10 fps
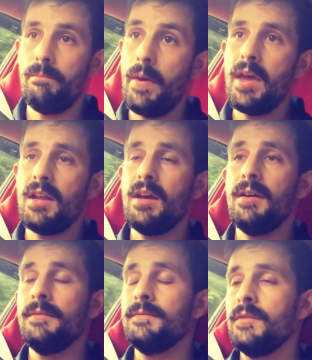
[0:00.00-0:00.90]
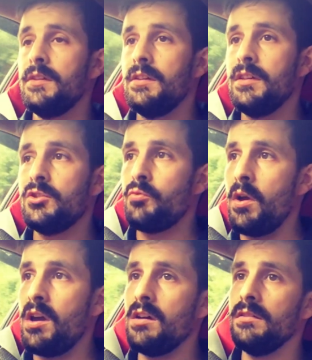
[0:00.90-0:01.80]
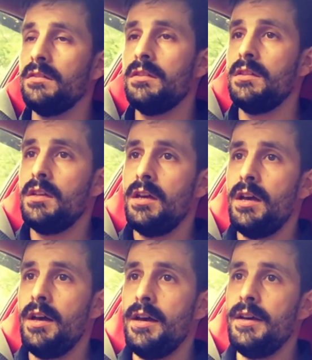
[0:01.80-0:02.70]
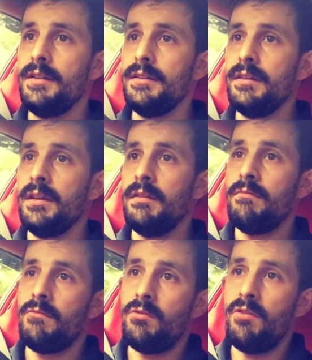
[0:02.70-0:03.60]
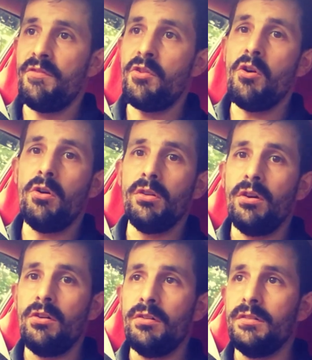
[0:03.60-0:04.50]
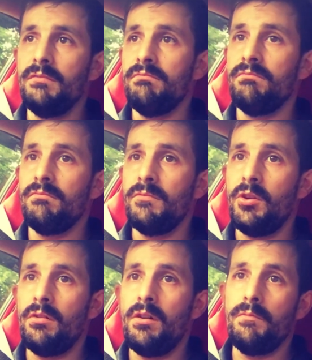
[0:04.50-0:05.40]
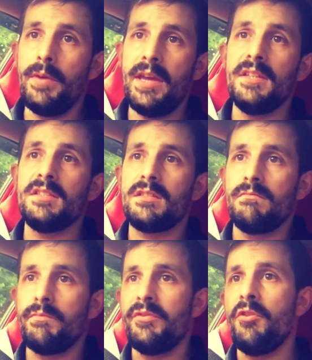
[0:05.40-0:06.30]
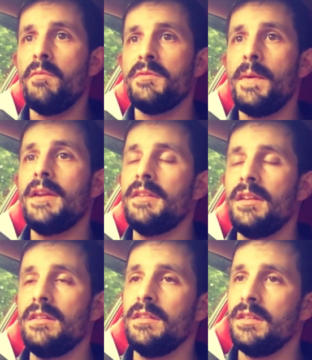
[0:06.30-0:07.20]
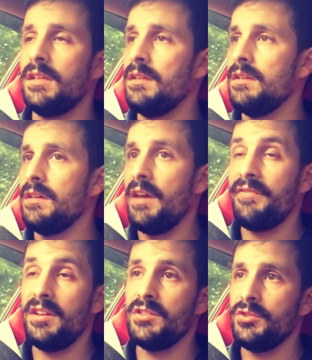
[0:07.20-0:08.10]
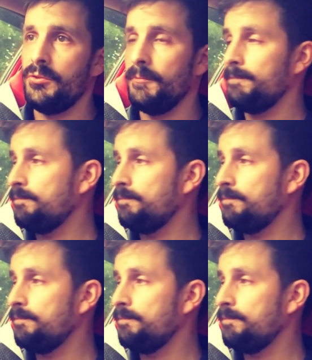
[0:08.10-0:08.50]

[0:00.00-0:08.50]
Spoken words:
better as well, and overall on Benz performs better than the FN2.